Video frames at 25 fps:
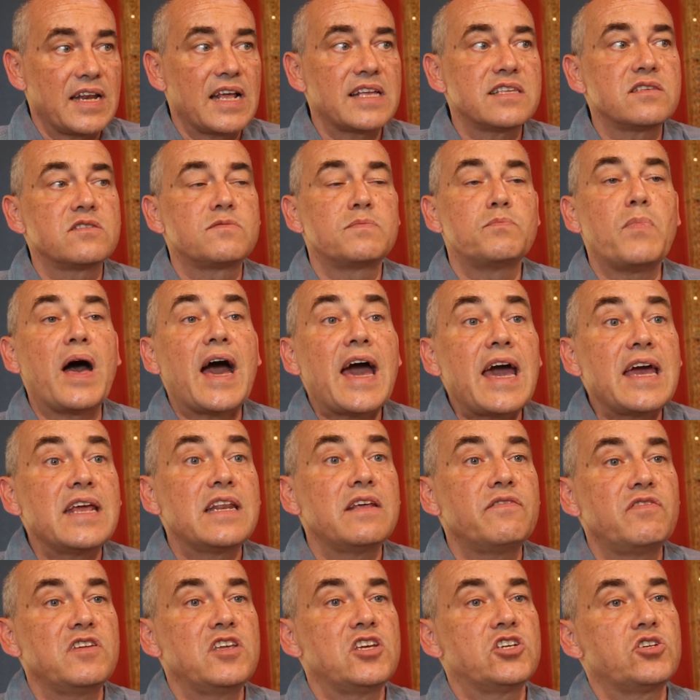That's my
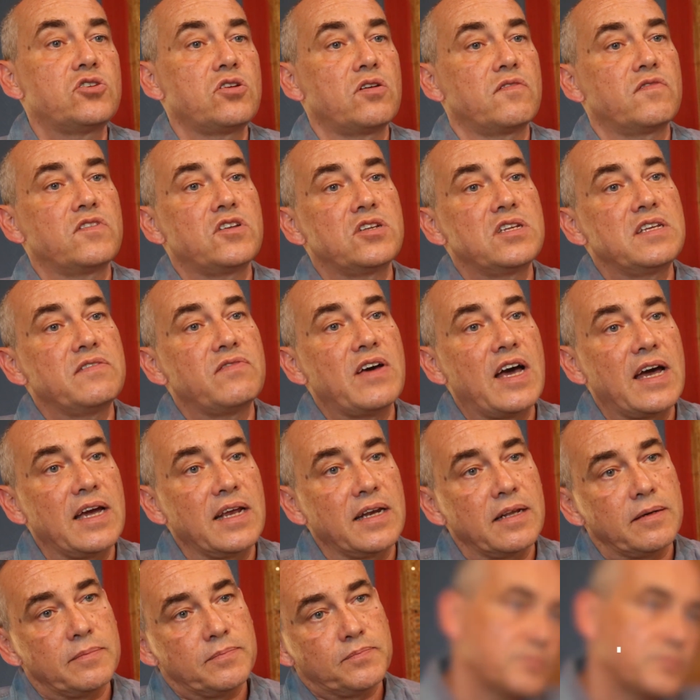definition of the
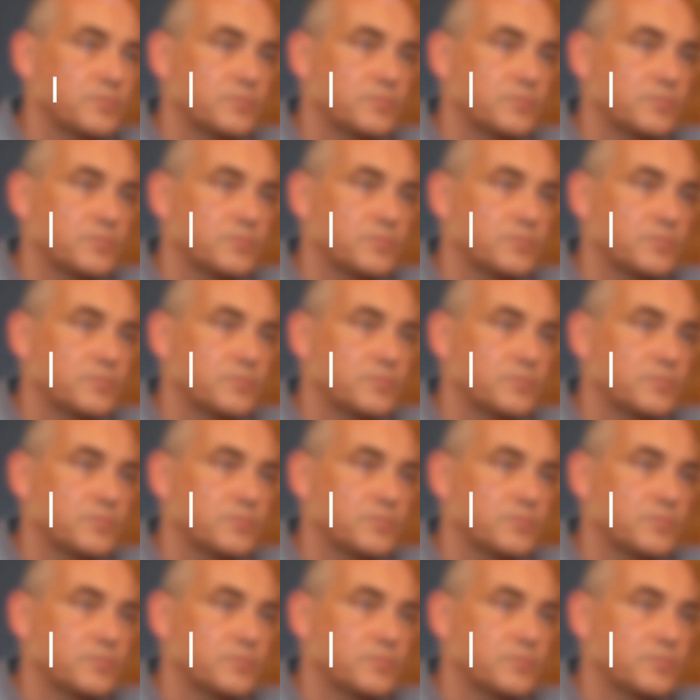divine.